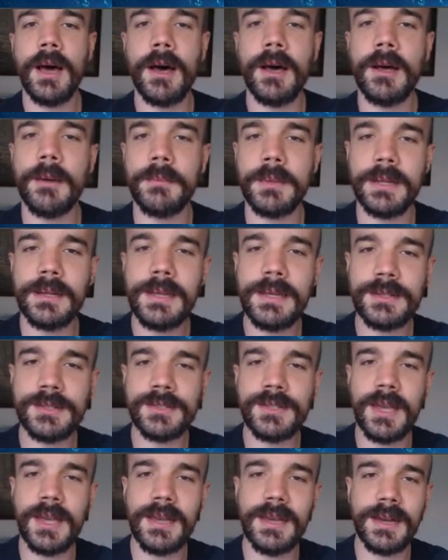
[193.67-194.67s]
Um, let's
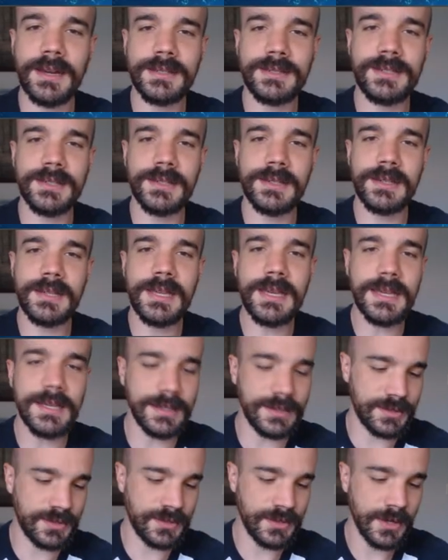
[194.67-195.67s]
say I
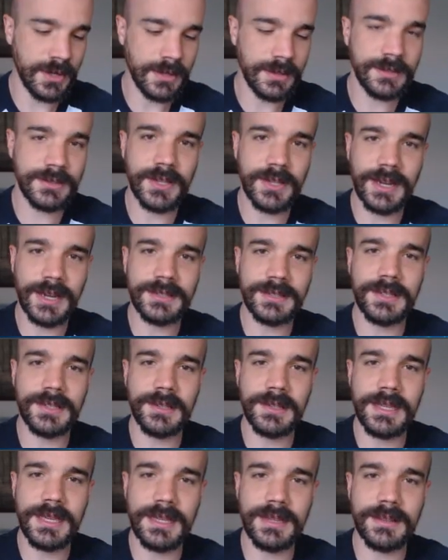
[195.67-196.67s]
delete, let's say I
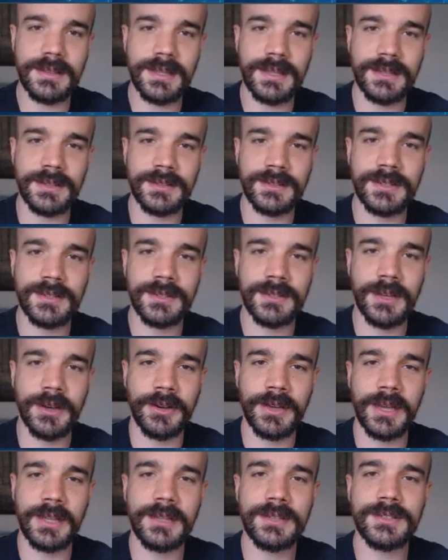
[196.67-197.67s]
delete these, okay?